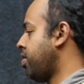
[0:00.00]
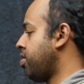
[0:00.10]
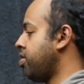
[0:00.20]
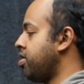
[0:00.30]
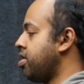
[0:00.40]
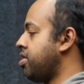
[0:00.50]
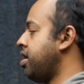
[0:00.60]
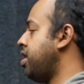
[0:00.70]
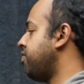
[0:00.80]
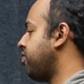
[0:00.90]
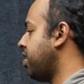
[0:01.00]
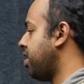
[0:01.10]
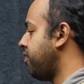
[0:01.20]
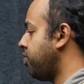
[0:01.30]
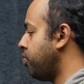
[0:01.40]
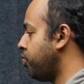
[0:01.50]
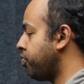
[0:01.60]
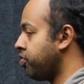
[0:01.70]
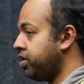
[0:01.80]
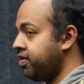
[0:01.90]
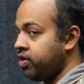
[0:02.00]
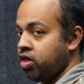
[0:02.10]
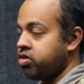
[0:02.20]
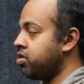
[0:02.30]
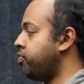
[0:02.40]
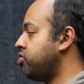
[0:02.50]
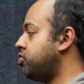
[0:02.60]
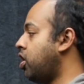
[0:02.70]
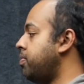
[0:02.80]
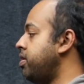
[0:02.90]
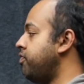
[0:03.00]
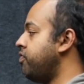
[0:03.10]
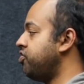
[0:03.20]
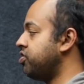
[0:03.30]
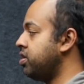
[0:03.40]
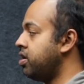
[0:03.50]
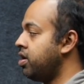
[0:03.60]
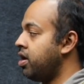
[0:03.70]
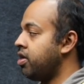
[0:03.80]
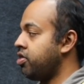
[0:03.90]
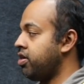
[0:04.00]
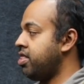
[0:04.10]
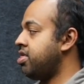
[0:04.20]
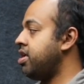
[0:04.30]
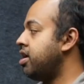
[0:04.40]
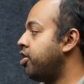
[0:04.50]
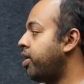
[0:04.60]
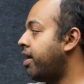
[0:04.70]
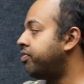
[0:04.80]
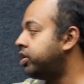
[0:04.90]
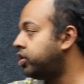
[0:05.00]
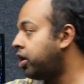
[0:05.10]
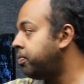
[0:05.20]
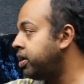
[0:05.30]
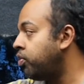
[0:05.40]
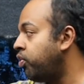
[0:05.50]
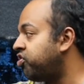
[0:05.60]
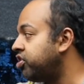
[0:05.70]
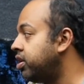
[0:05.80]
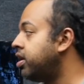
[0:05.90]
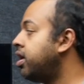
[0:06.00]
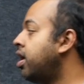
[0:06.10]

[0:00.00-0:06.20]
So this is a series which can give you. So the TV also supports Dolby Vision. So as you can see here, you have the Dolby Vision.